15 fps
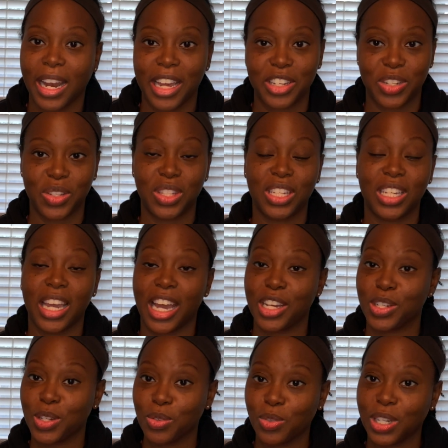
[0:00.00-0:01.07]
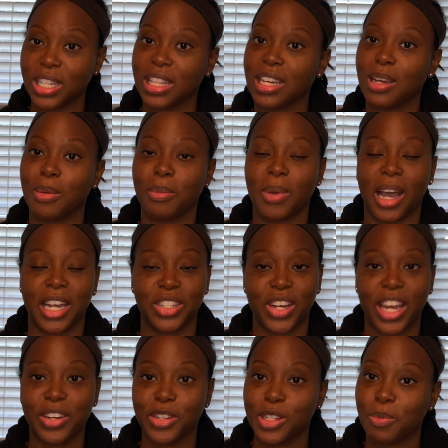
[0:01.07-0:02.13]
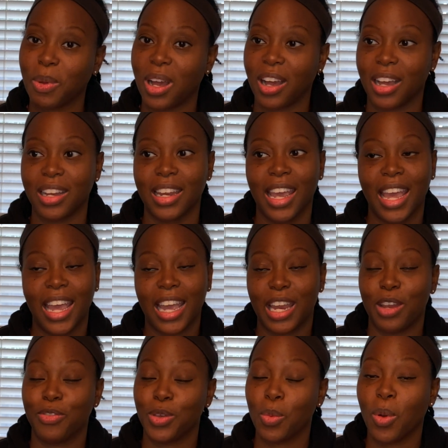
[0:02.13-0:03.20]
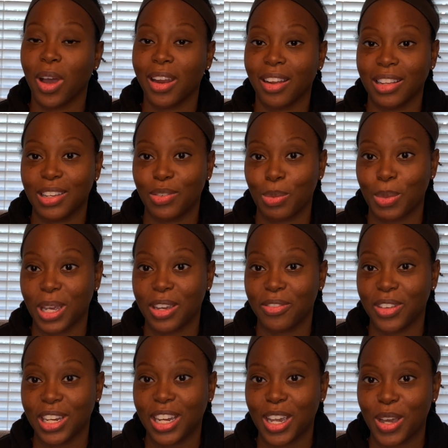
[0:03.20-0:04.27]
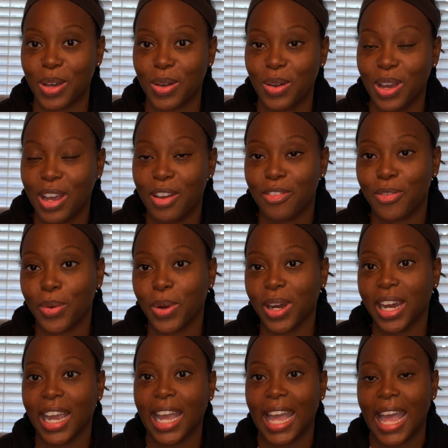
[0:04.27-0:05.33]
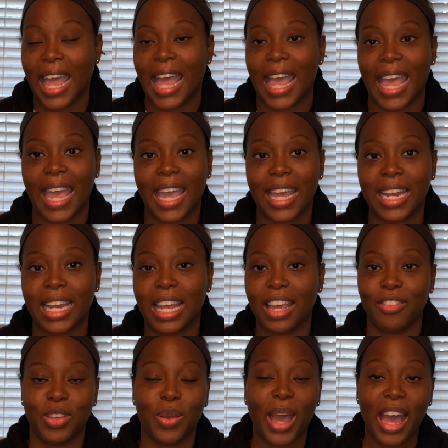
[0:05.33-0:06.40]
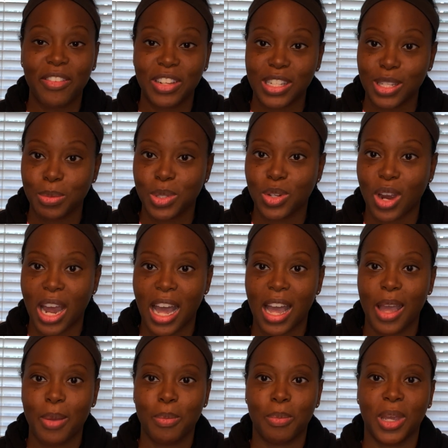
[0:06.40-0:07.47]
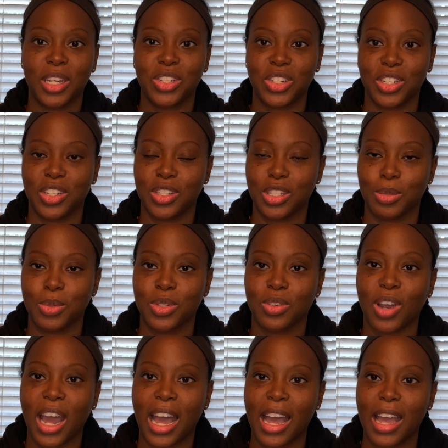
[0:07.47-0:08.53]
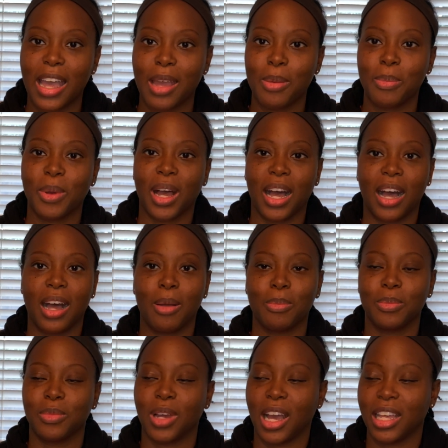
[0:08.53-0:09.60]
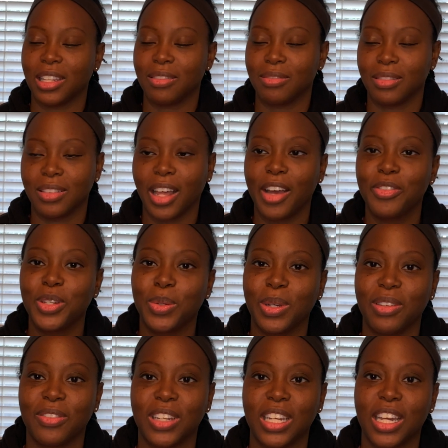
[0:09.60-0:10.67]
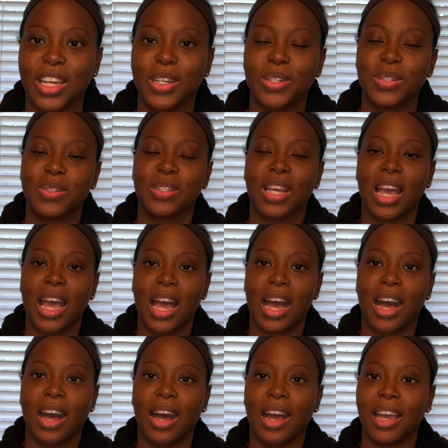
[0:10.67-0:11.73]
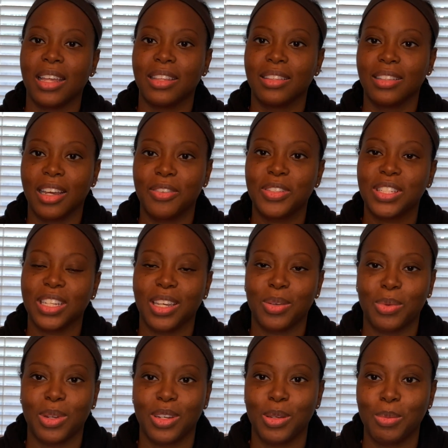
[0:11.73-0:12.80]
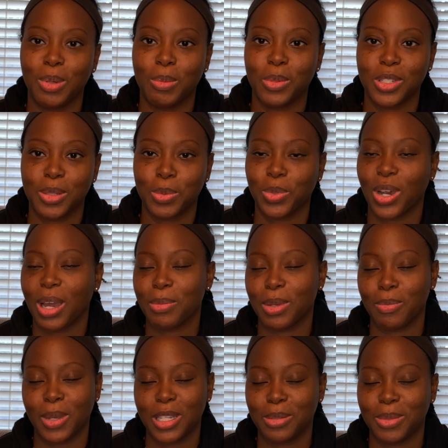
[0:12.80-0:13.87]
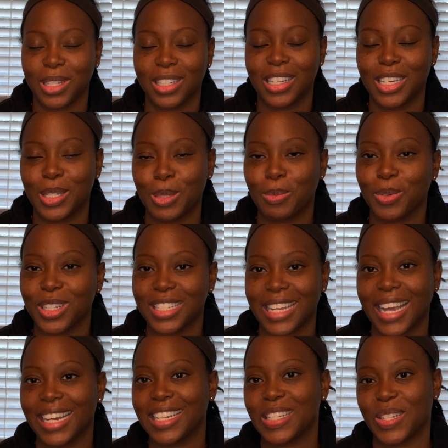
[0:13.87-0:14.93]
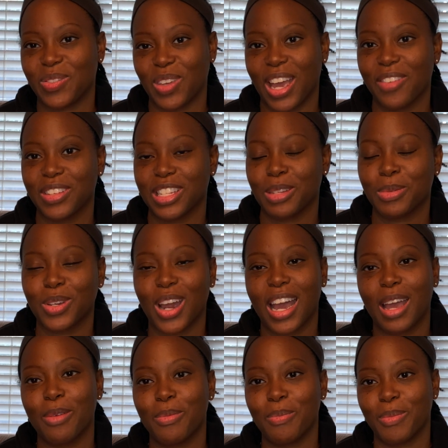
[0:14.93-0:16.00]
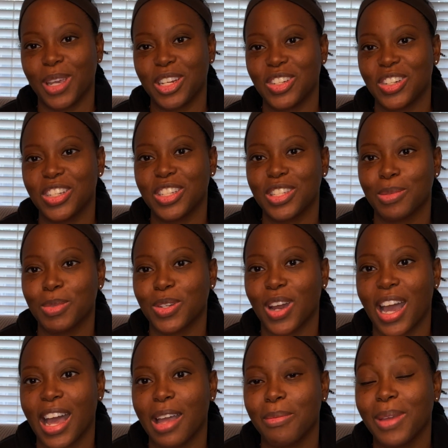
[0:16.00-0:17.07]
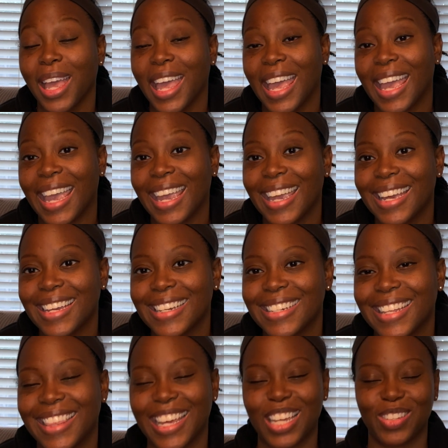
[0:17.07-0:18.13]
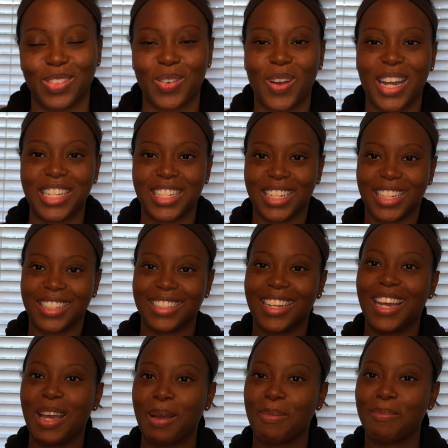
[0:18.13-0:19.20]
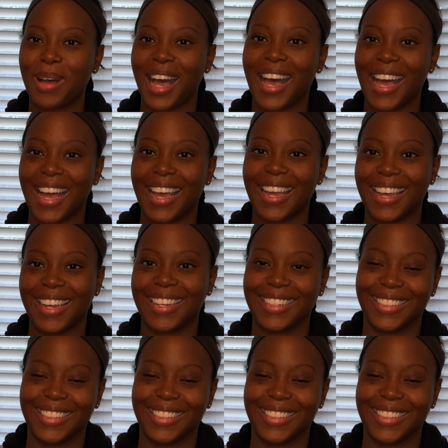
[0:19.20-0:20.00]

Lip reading: As you see, I do read them. I try to respond. And if you want, I'll even make a video for it. And if you haven't subscribed, make sure you subscribe. I love doing videos. I love seeing when new people subscribe. It makes me super excited. So if you haven't subscribed, make sure you subscribe. And thanks for watching. Bye.